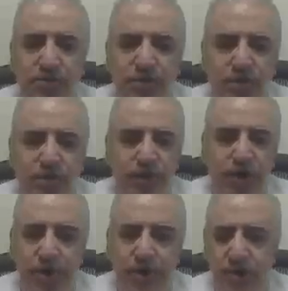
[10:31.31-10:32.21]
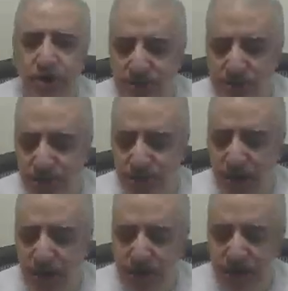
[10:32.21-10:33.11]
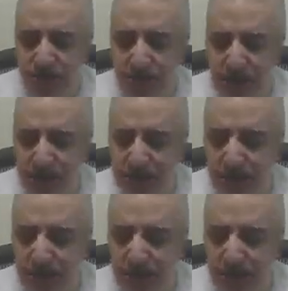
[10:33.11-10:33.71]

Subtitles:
of the file. So let's say file space